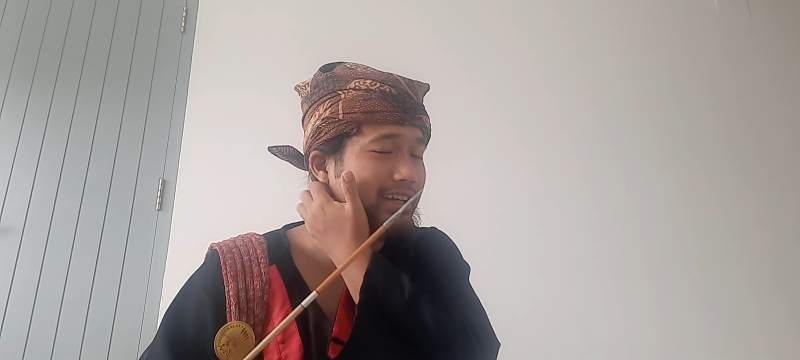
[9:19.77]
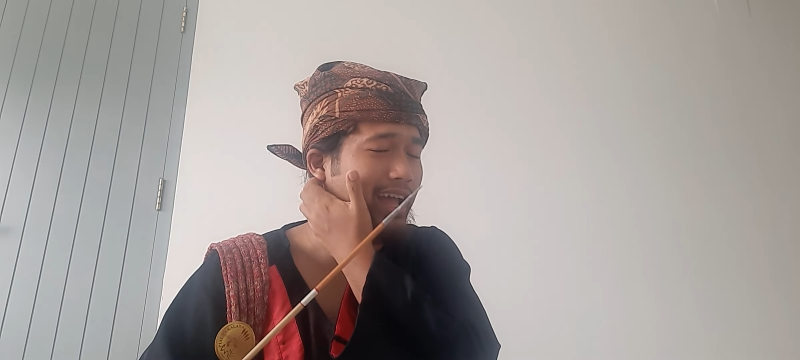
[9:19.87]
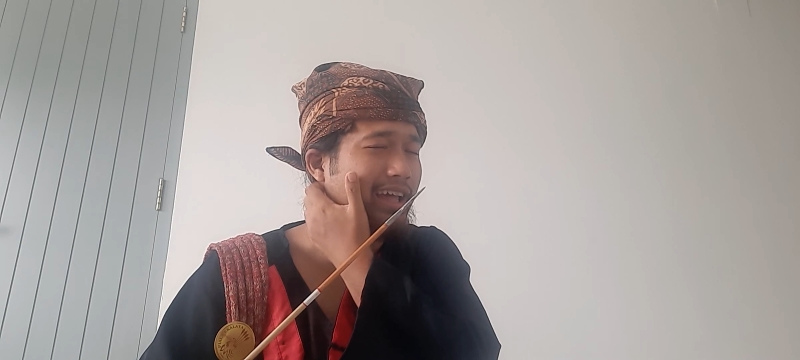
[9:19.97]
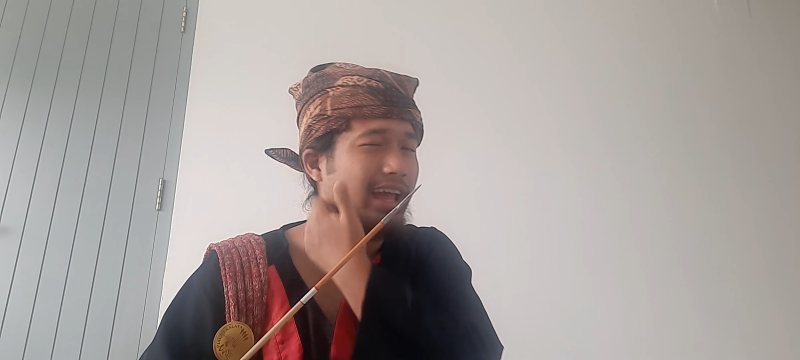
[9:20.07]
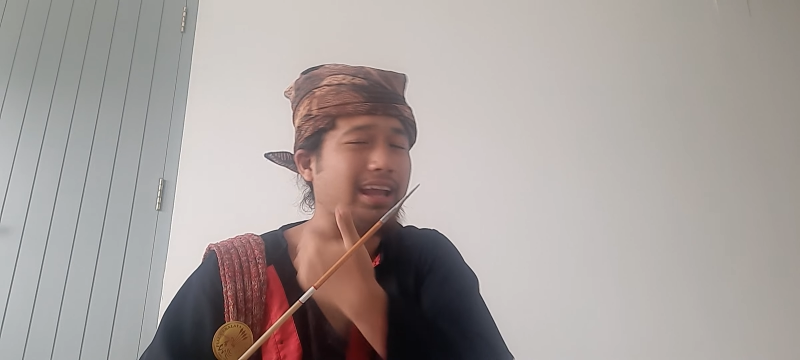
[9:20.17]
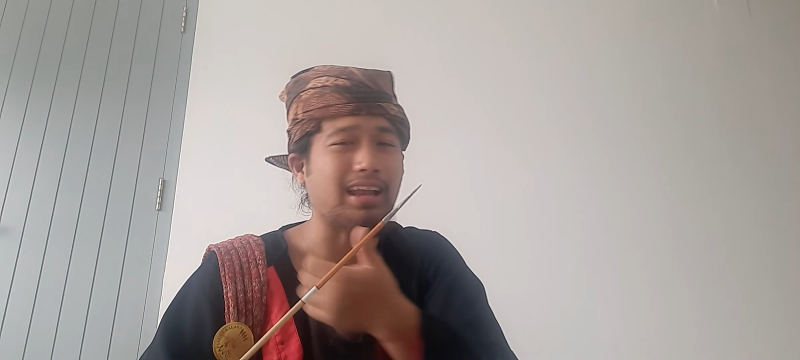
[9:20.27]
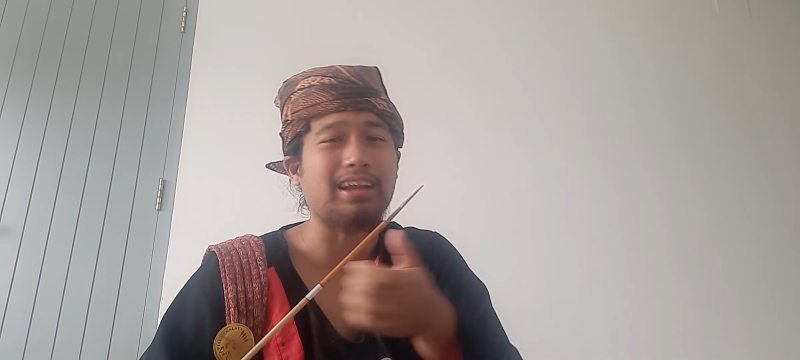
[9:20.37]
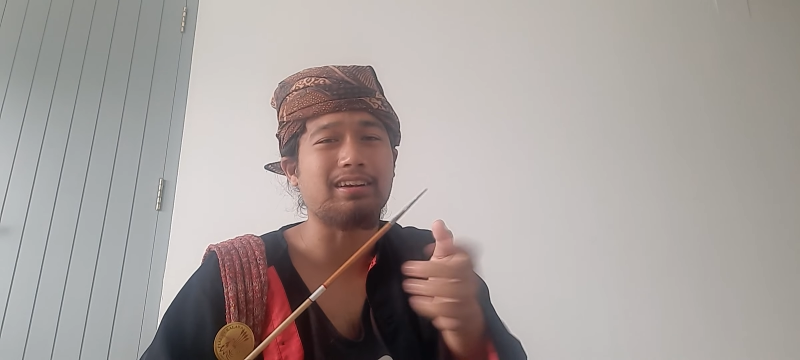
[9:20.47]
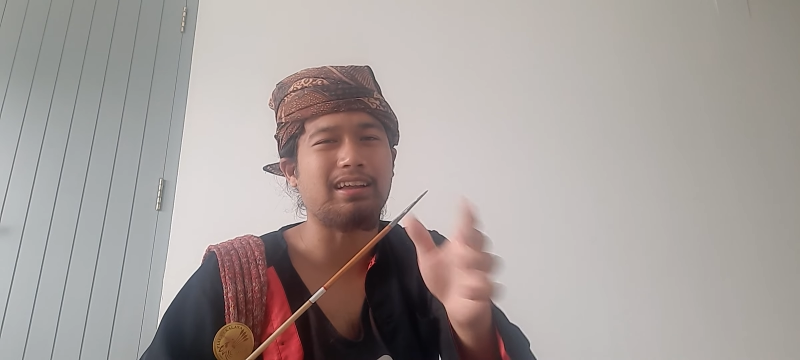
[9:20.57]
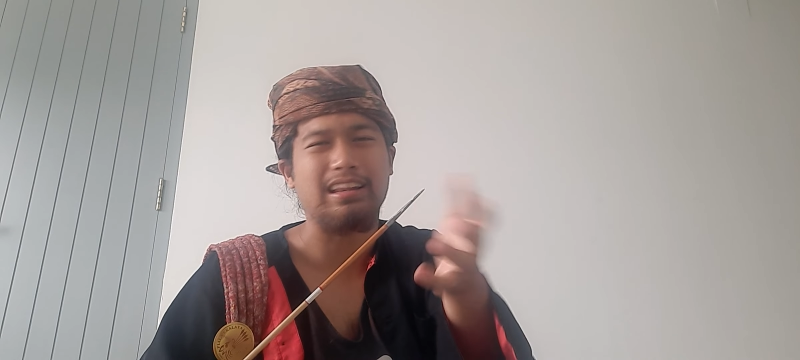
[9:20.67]

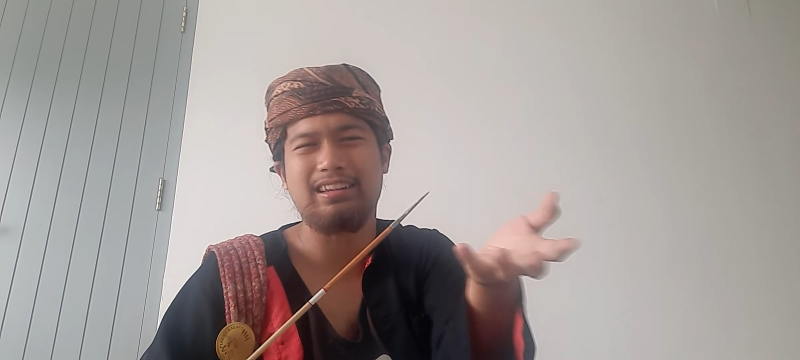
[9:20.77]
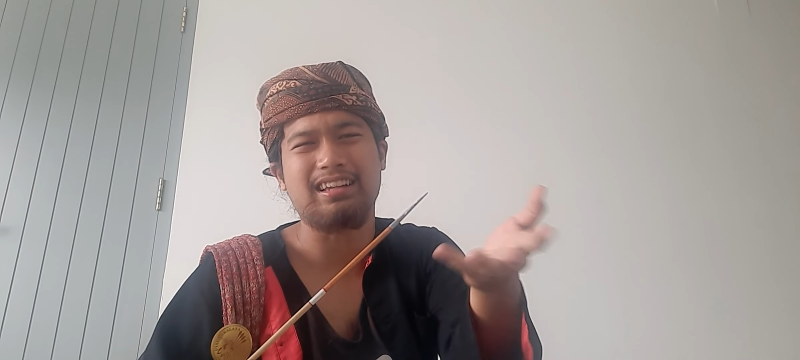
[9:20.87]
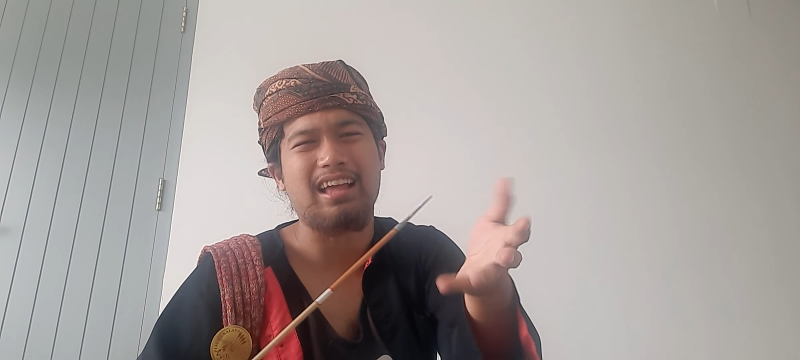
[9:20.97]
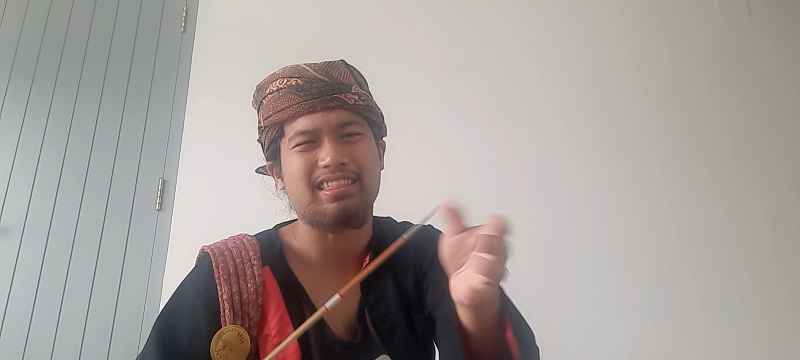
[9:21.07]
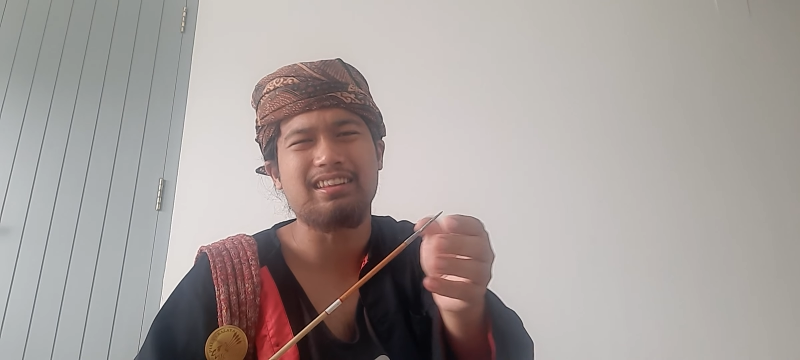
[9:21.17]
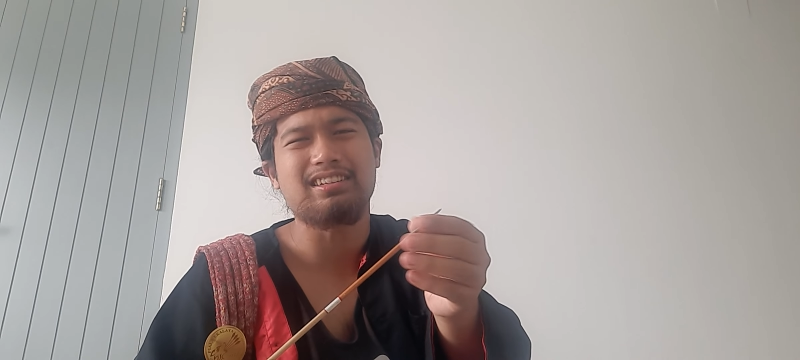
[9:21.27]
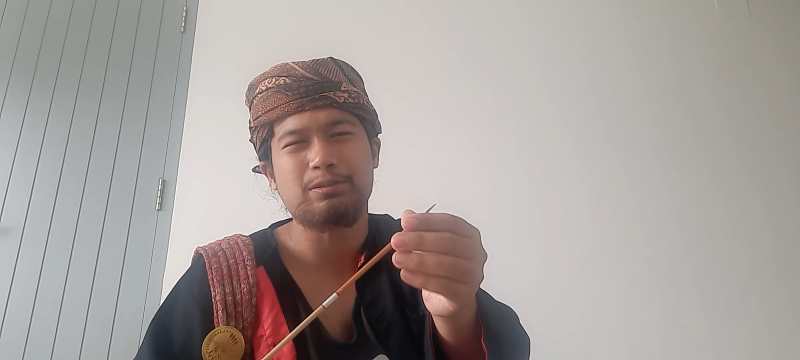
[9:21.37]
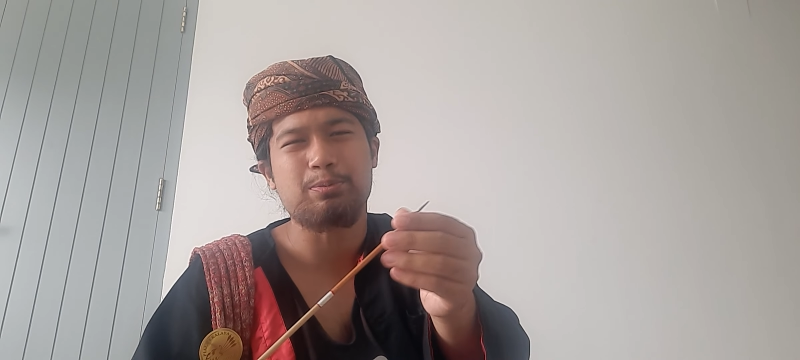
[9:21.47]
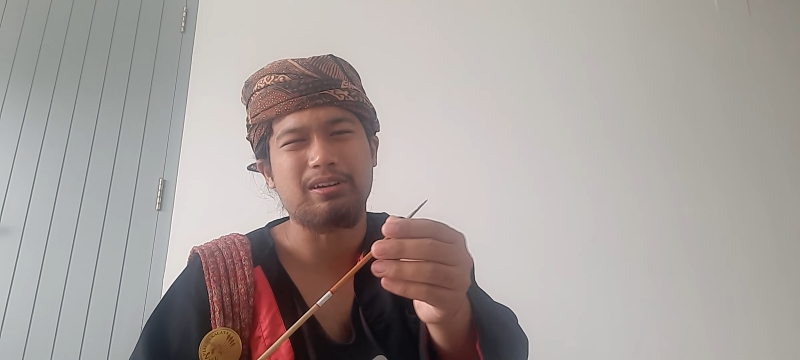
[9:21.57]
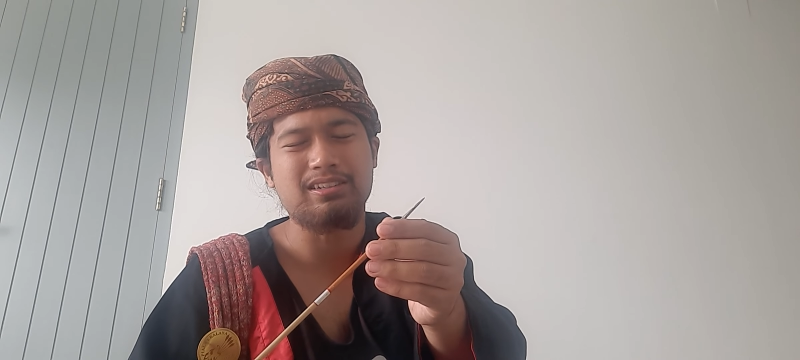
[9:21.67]
I think this is
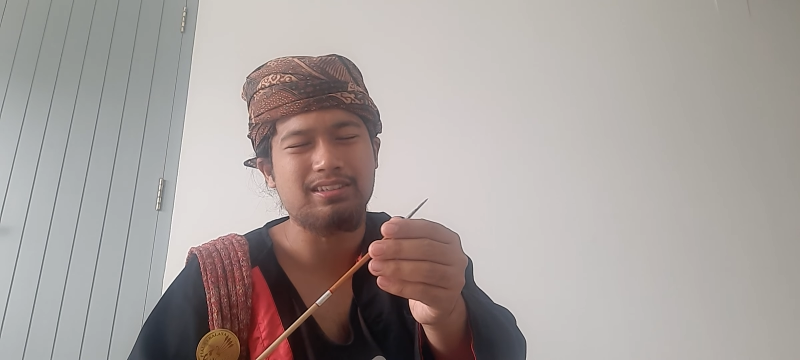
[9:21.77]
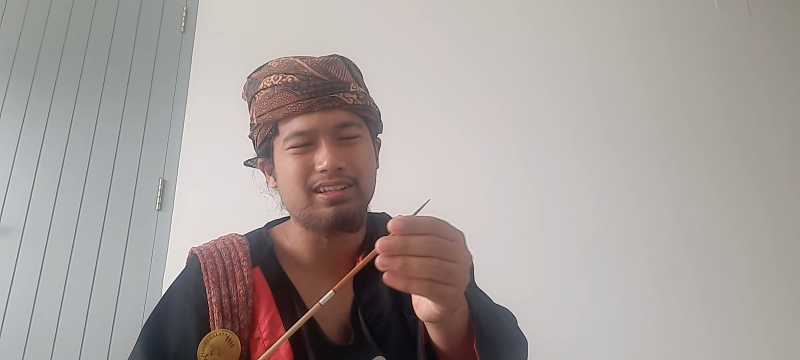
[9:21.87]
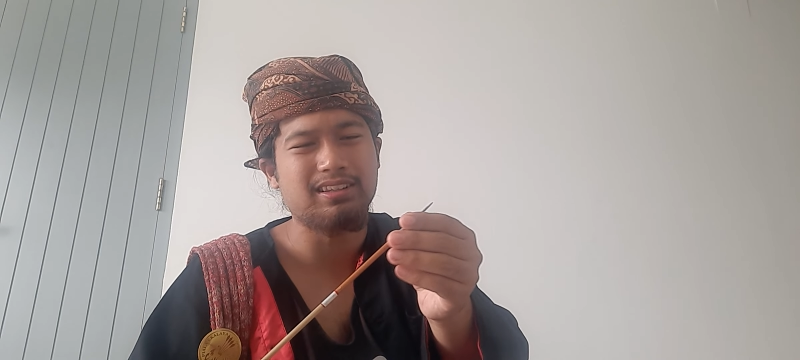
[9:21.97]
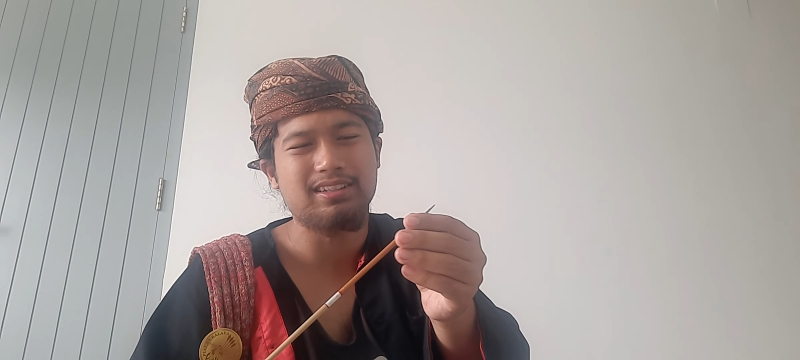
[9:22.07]
spring steel.